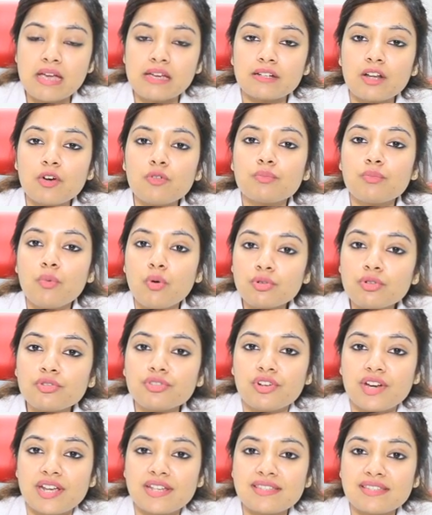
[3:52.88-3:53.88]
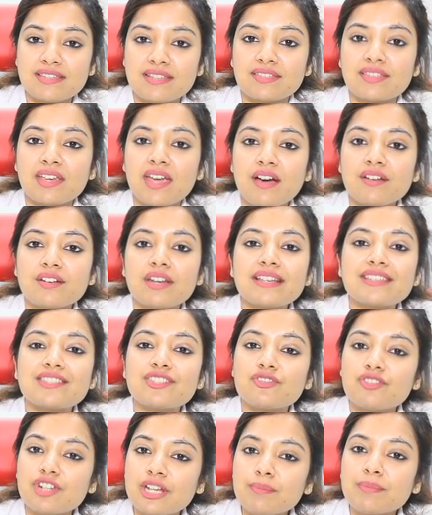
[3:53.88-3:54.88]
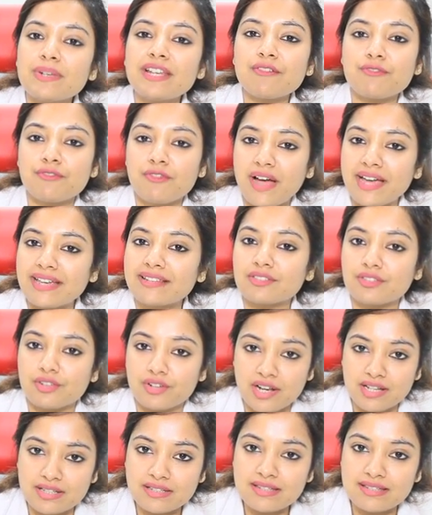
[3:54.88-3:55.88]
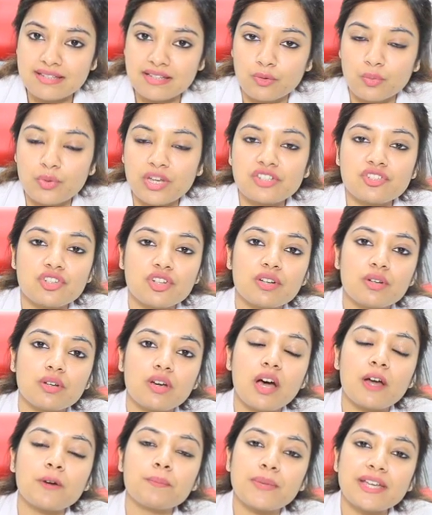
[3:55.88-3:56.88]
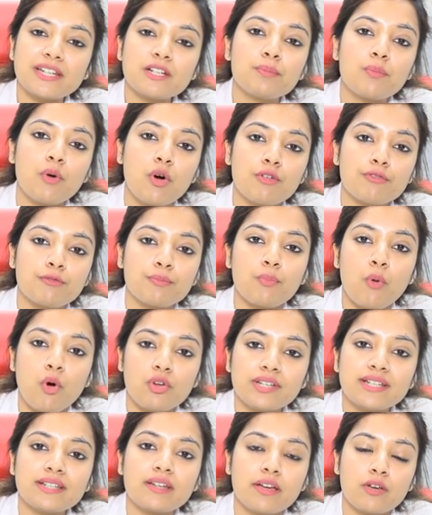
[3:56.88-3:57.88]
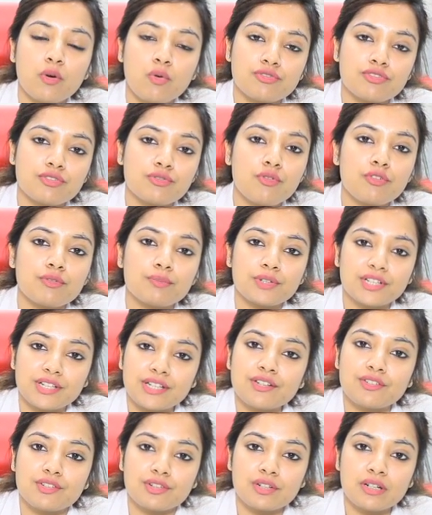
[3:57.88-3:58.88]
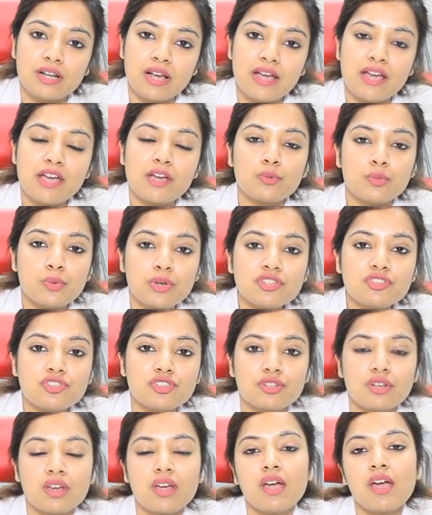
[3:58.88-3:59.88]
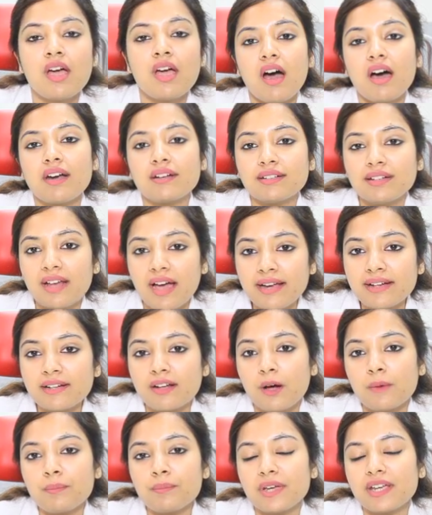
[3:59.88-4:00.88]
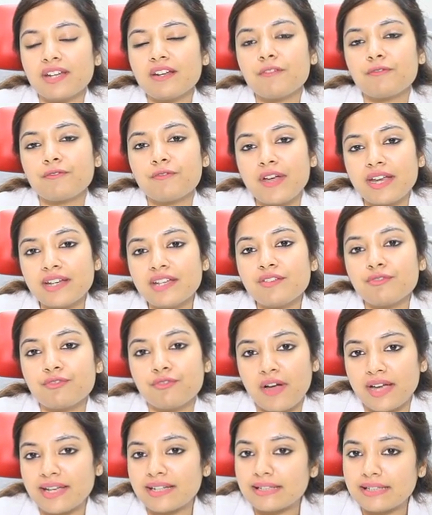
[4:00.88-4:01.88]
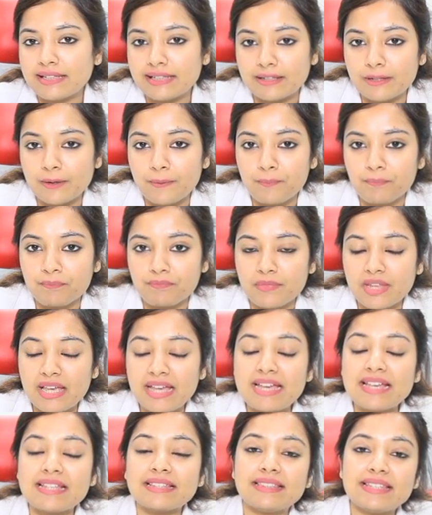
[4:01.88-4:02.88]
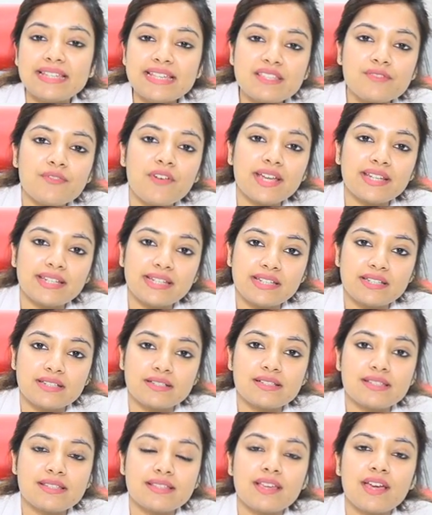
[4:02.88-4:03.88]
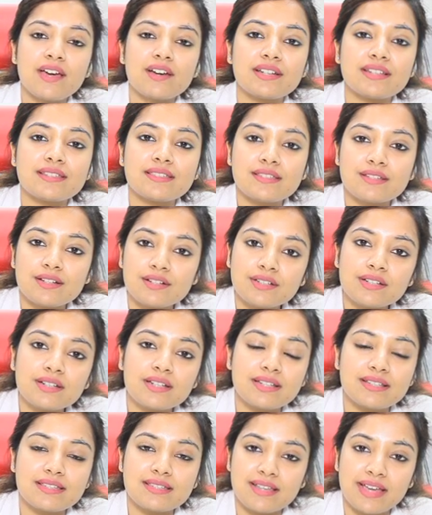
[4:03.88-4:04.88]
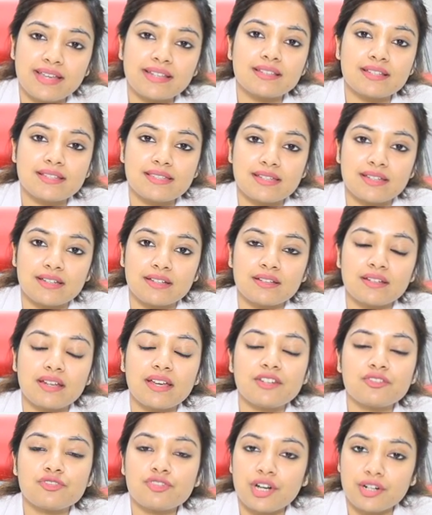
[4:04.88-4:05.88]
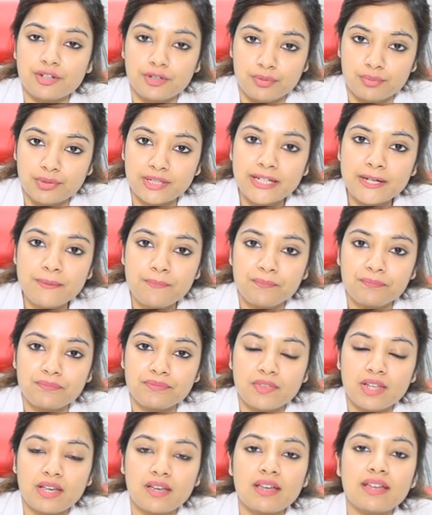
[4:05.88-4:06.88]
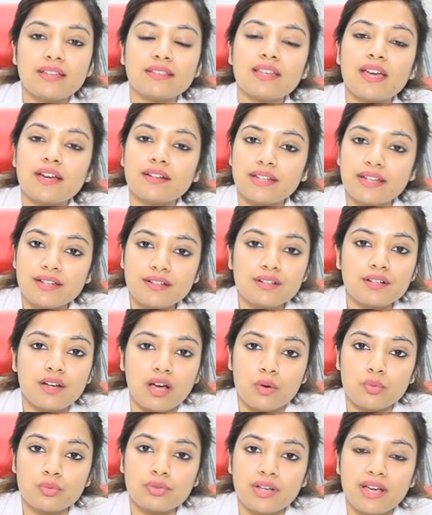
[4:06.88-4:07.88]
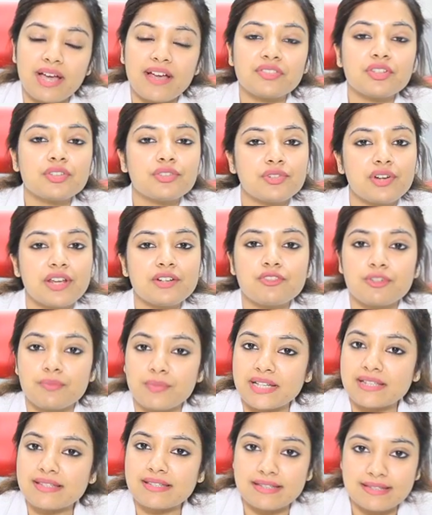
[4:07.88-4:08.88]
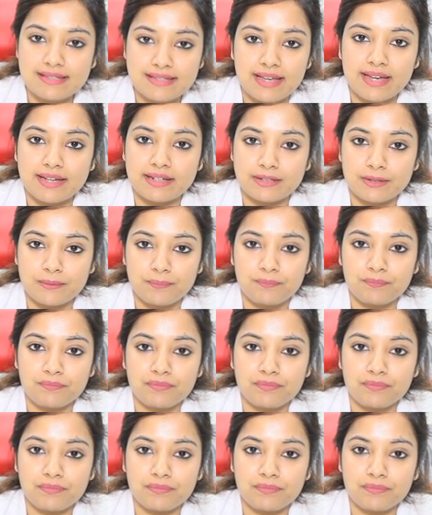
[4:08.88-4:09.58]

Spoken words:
Now, mono threads, they are extremely fine threads which are made up of polydioxanone material which are tied up in a very fine needle. These fine needles, they are inserted inside the skin intradermally. They are taken out and the thread remains inside.